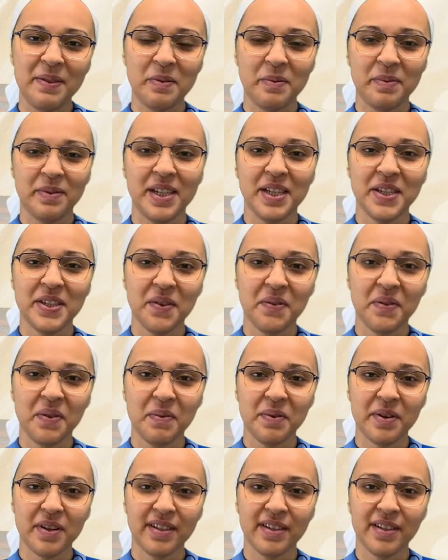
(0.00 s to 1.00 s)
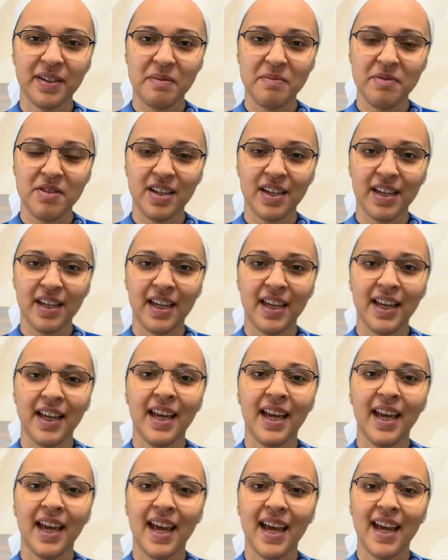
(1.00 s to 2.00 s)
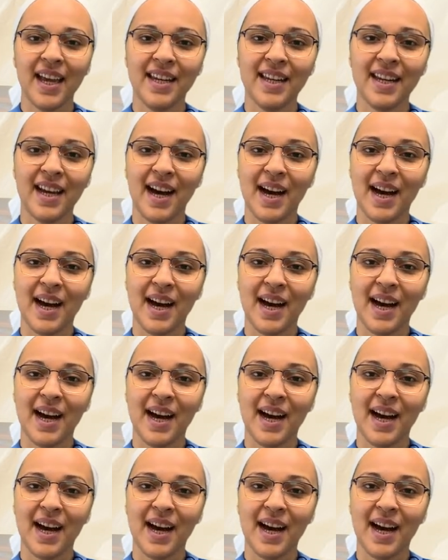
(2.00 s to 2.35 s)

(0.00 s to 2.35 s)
from Seeds of the Word community, and